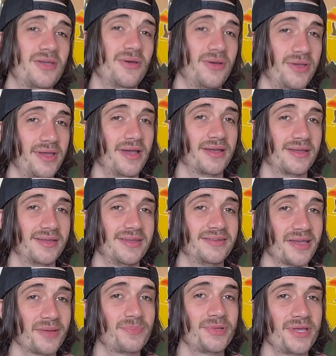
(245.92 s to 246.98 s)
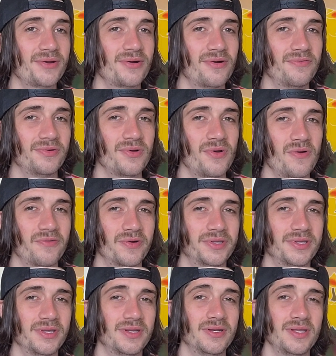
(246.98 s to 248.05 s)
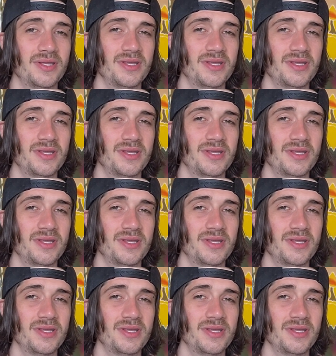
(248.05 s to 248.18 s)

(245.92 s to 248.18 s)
Oh, yeah. I play it over and over again.